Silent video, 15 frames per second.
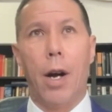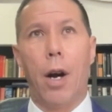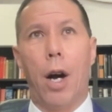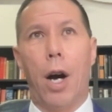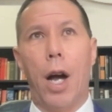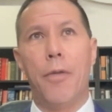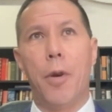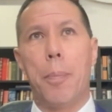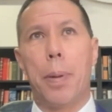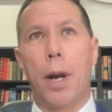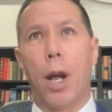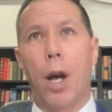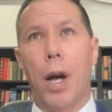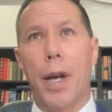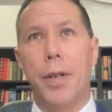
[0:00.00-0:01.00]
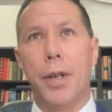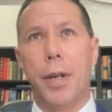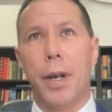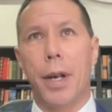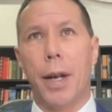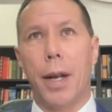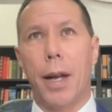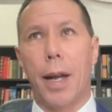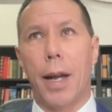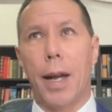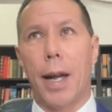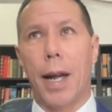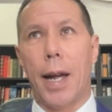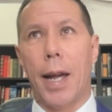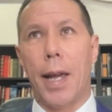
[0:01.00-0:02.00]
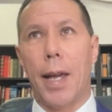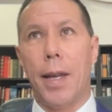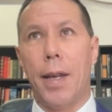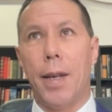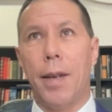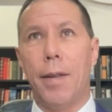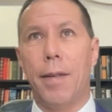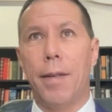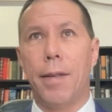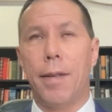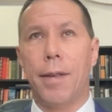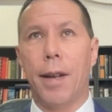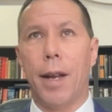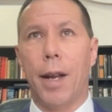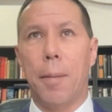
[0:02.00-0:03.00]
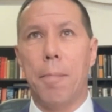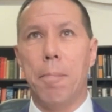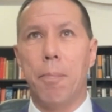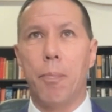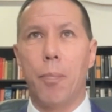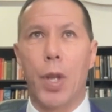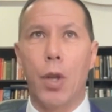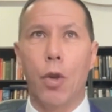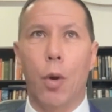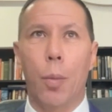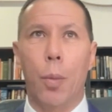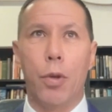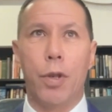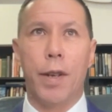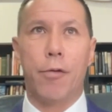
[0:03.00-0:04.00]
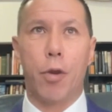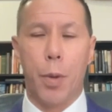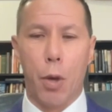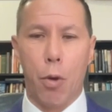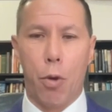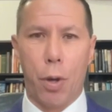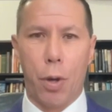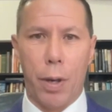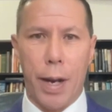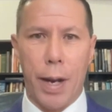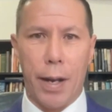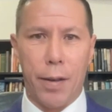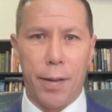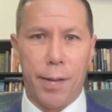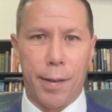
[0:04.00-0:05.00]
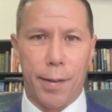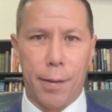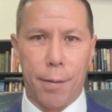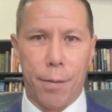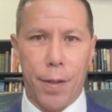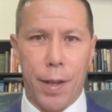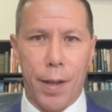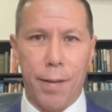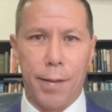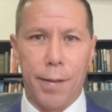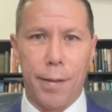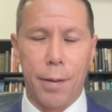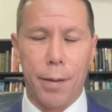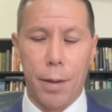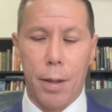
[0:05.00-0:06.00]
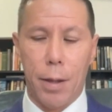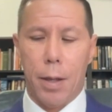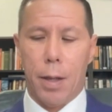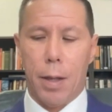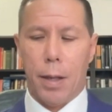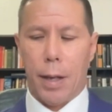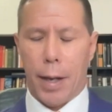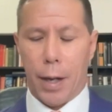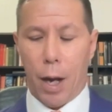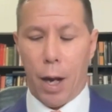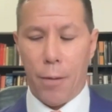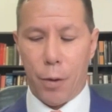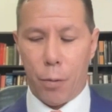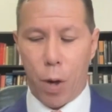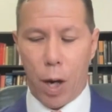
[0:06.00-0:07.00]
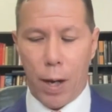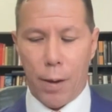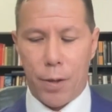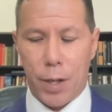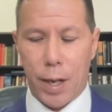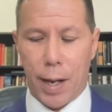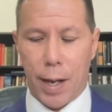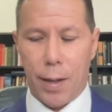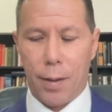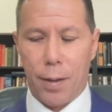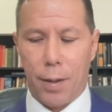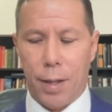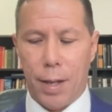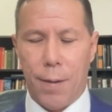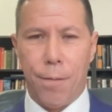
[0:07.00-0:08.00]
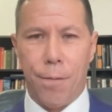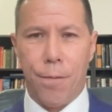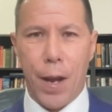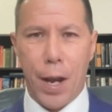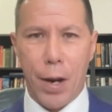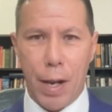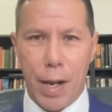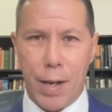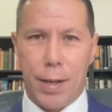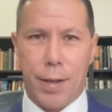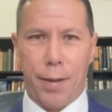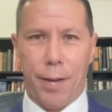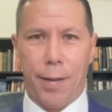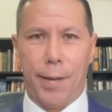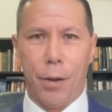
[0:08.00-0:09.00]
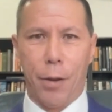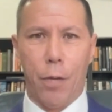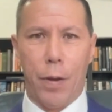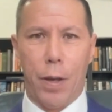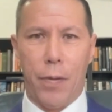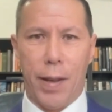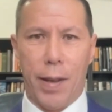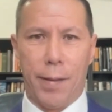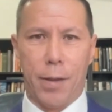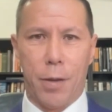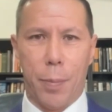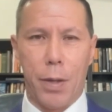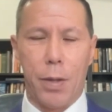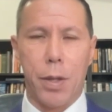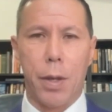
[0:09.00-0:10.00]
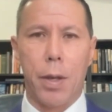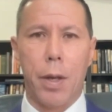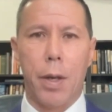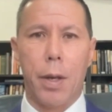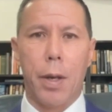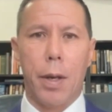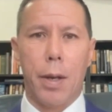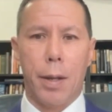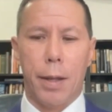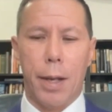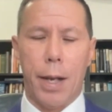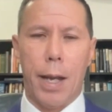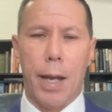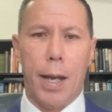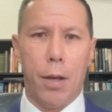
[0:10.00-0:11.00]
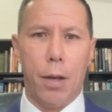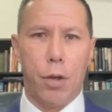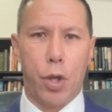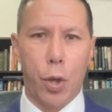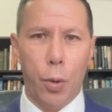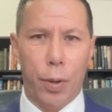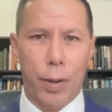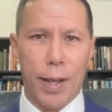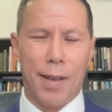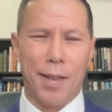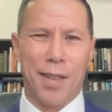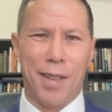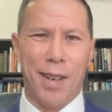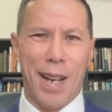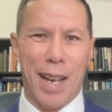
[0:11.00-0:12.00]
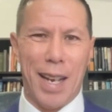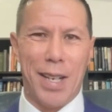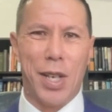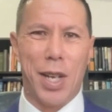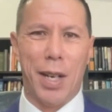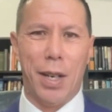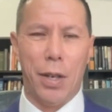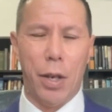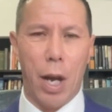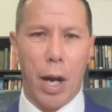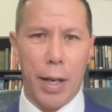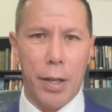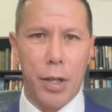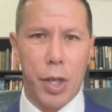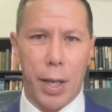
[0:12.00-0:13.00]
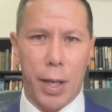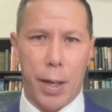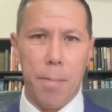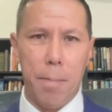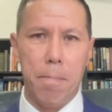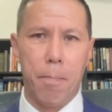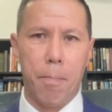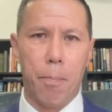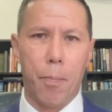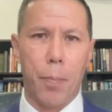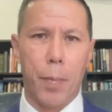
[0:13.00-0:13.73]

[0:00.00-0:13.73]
Now, I've applied a normal distribution analysis of this, and I've arrived at the very conservative estimate that in 2018-19,